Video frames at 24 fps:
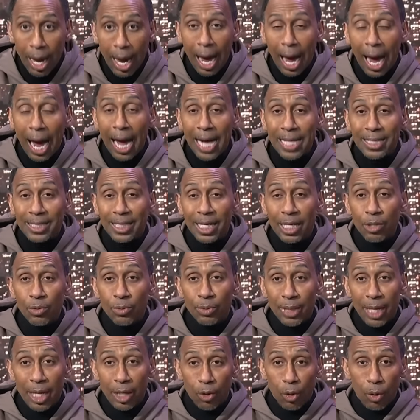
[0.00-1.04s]
I say you
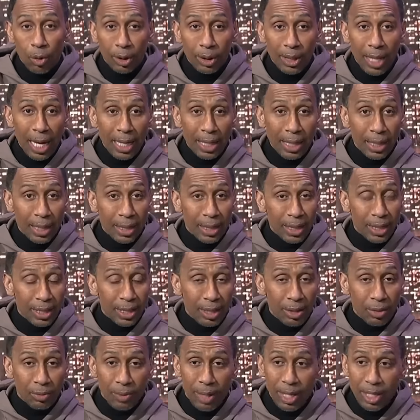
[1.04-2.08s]
take all of that into
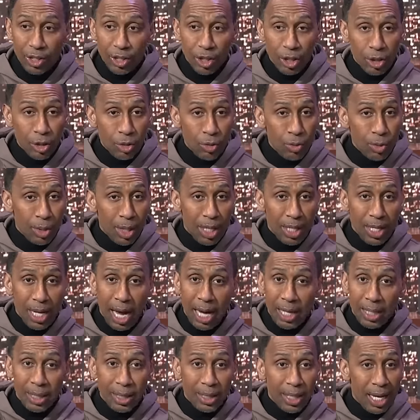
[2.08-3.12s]
consideration. You
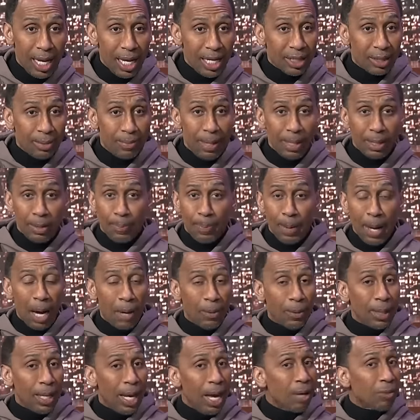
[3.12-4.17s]
cannot underestimate the
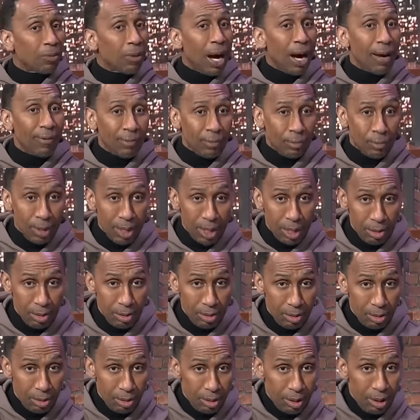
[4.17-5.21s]
power of that rivalry.
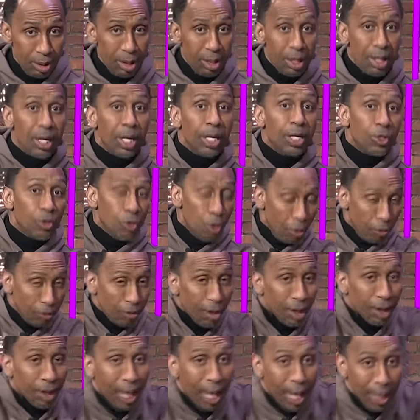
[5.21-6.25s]
North
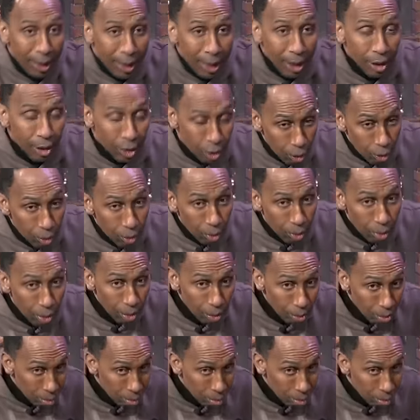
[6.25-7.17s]
Carolina and Duke.